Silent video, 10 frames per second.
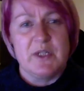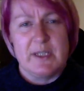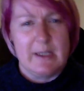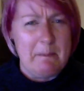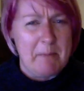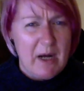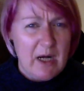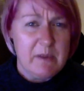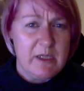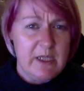is like a
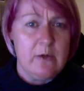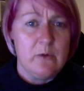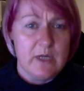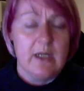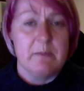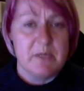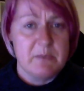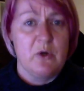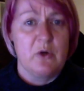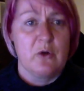barbecue type
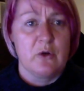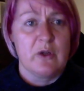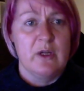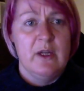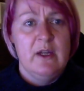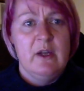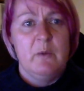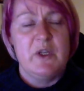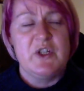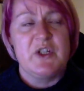smoke,
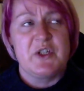which is a